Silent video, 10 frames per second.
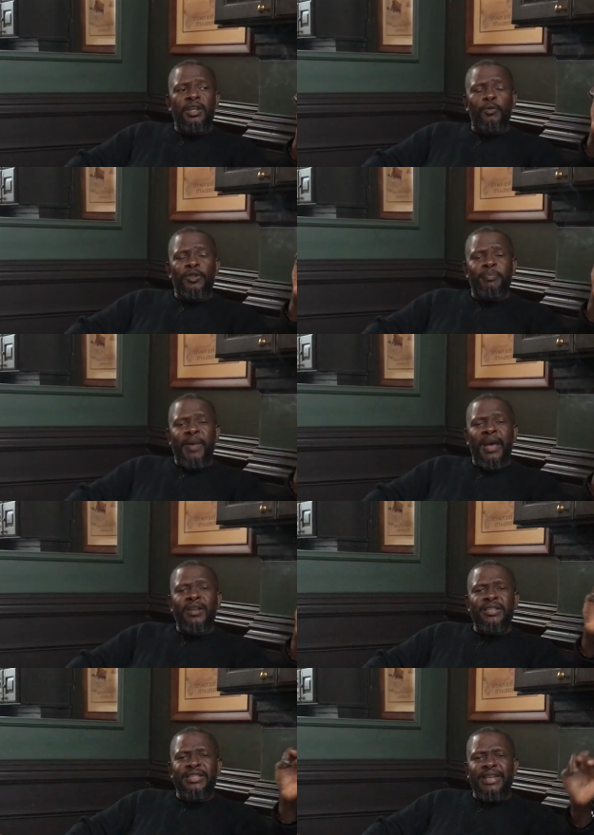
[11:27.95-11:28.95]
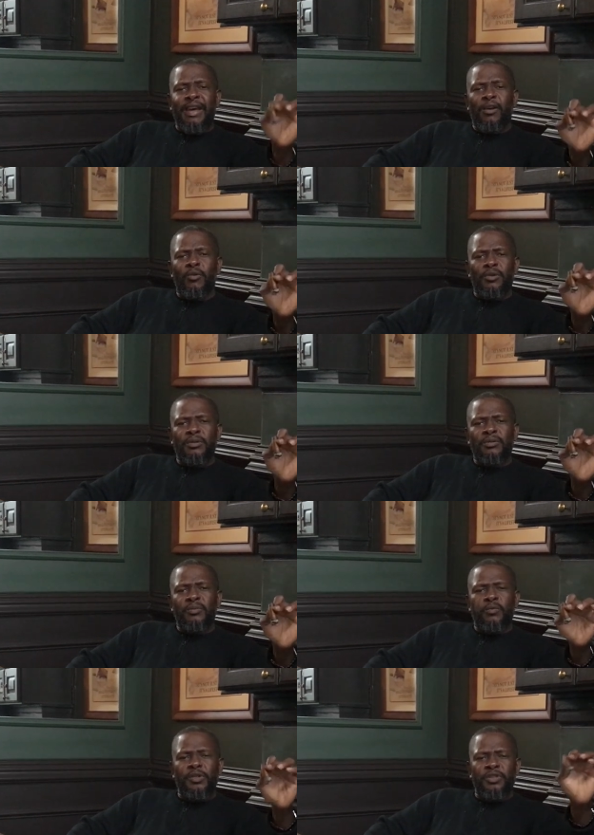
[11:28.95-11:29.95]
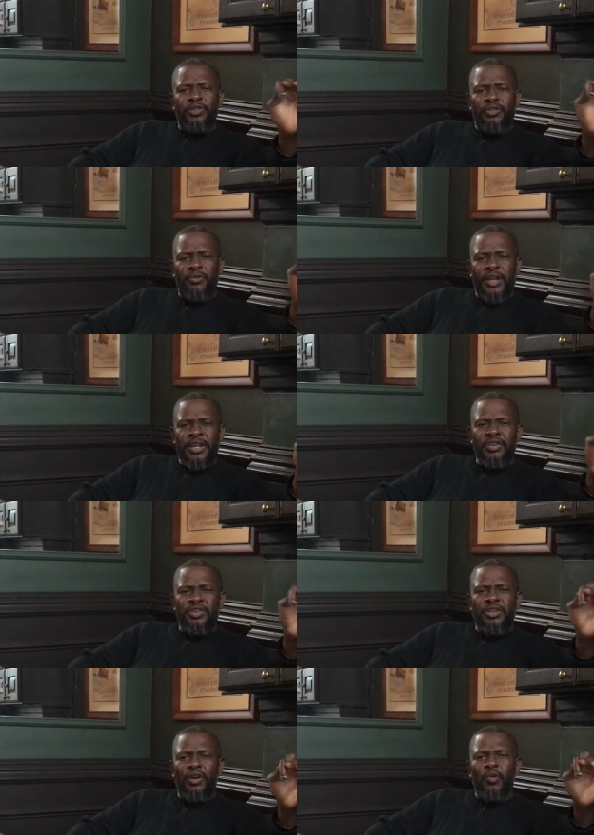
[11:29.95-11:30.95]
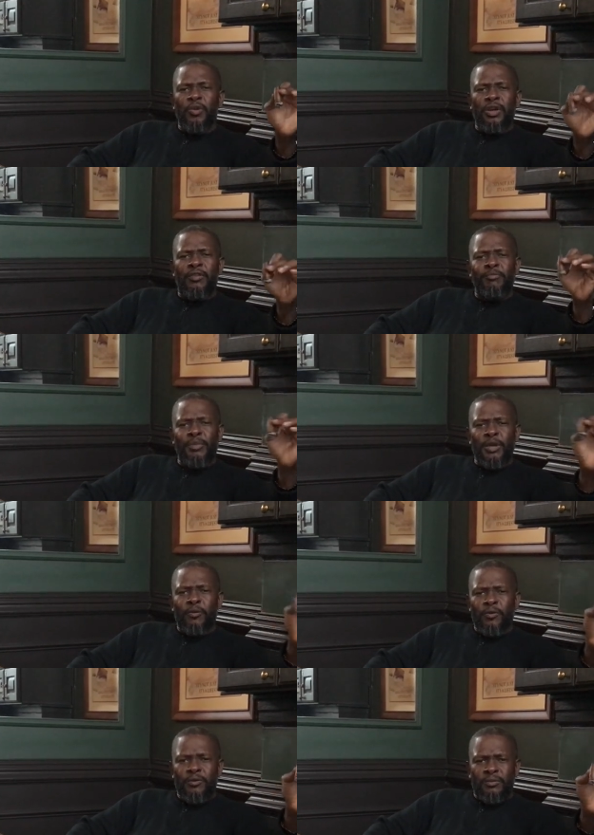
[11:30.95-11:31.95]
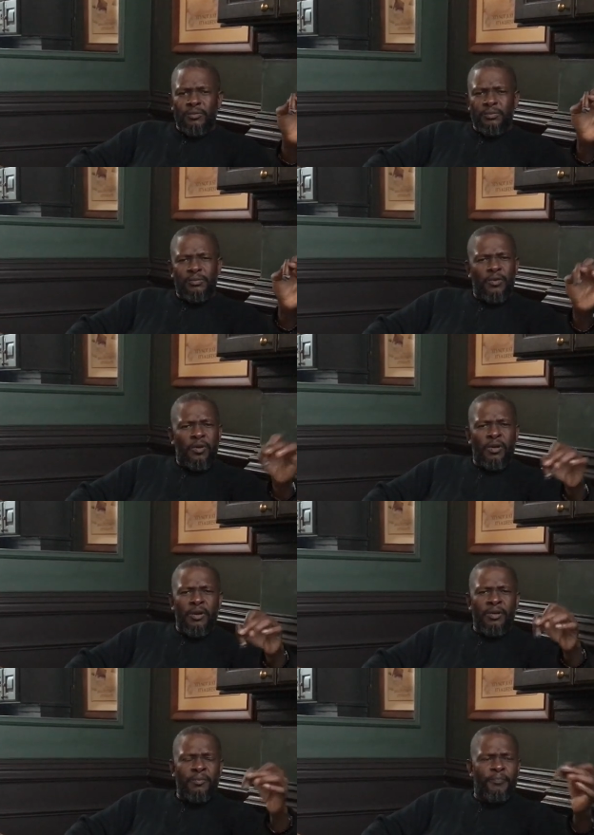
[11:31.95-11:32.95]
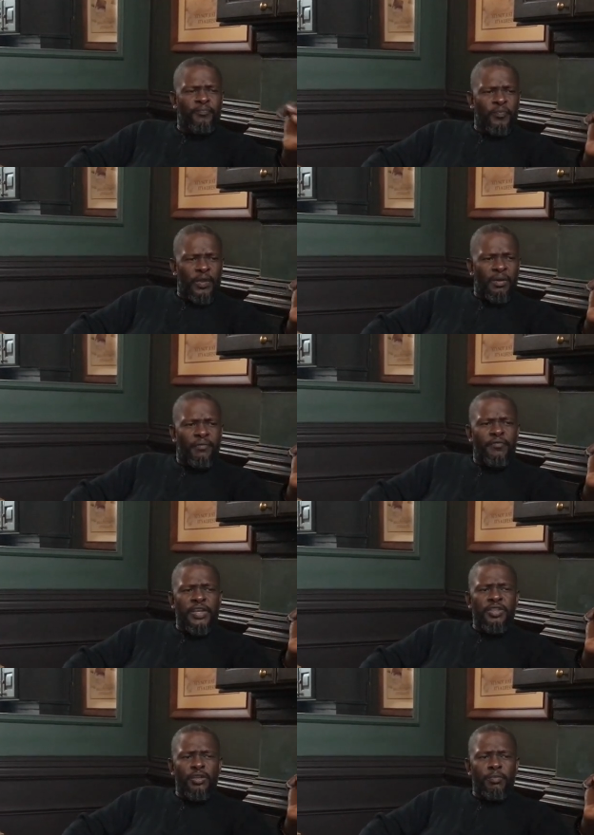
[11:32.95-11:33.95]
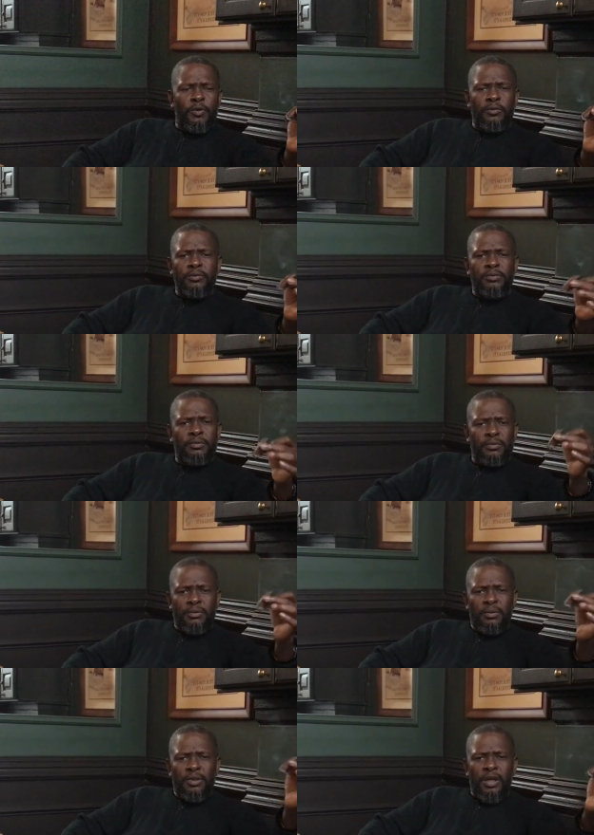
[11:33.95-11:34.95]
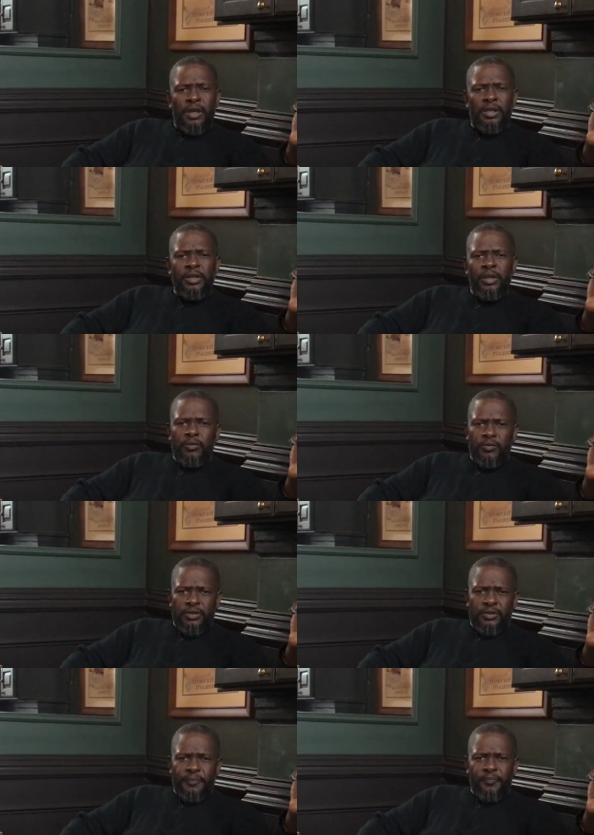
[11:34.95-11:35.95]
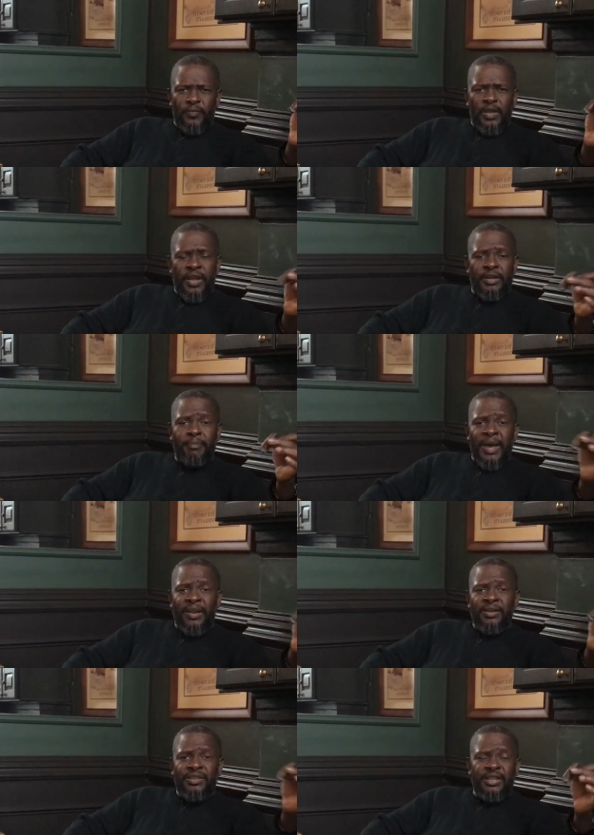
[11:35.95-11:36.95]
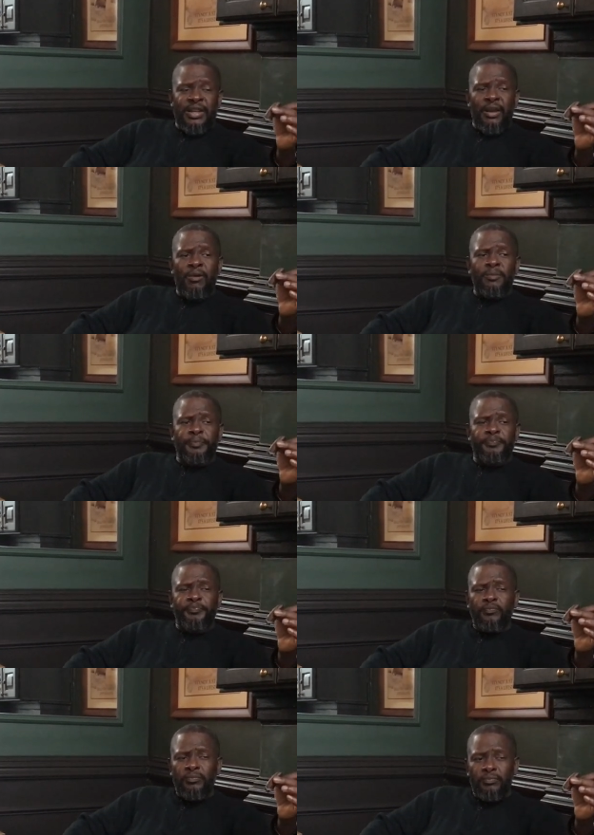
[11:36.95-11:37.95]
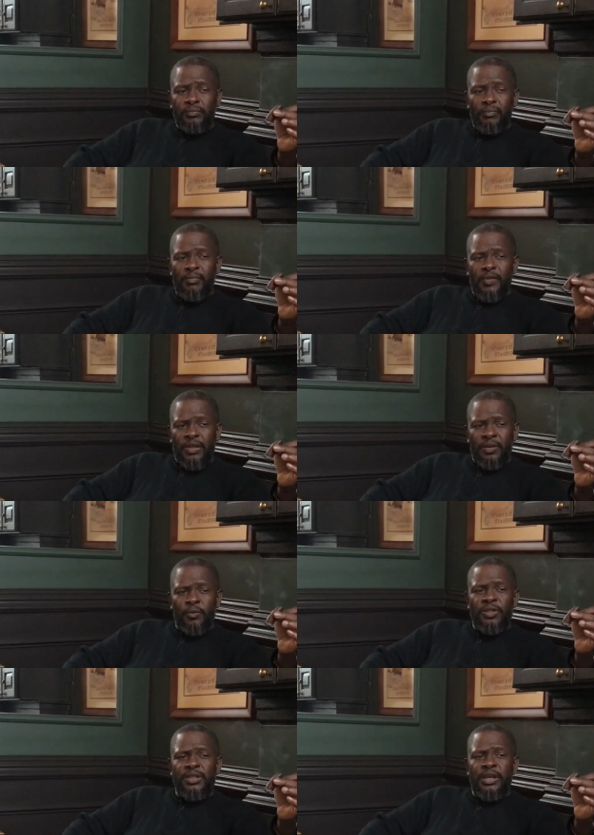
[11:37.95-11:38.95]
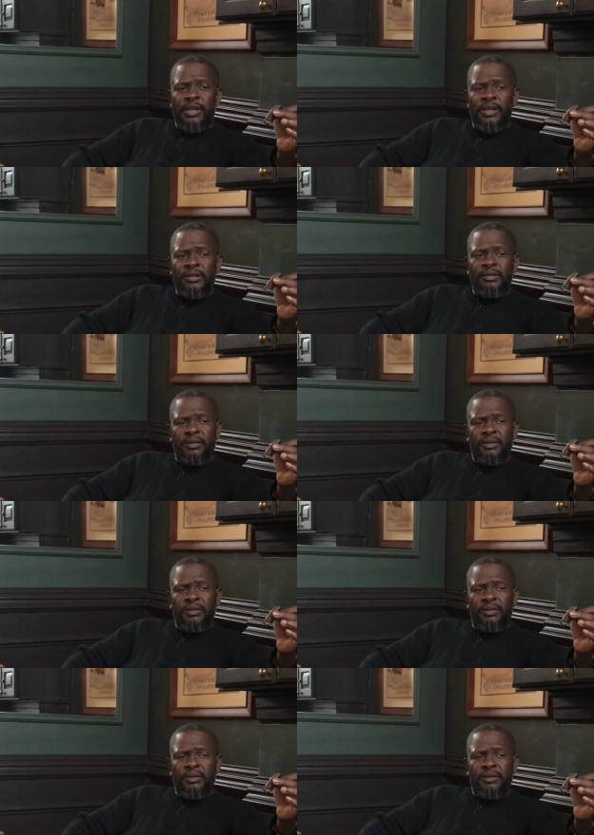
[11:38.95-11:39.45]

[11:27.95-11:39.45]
it was balanced out with a strange note of mineral or vegetable uh, notes, and it balanced it out. It was uh,